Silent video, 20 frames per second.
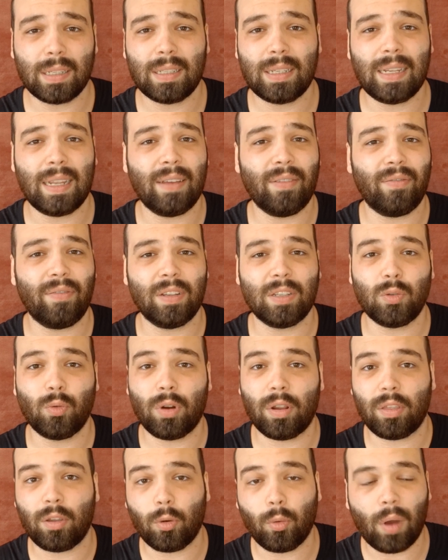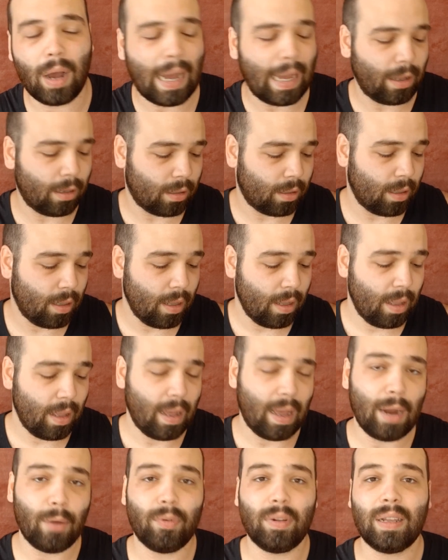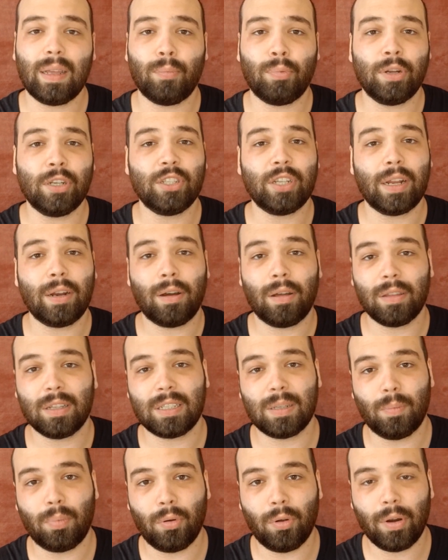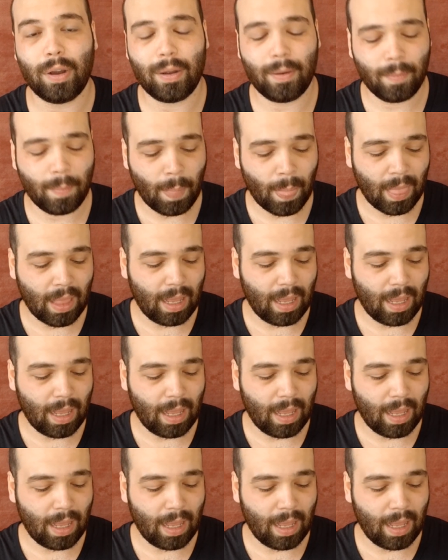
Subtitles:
see if it's worth your while. I really appreciate all the support.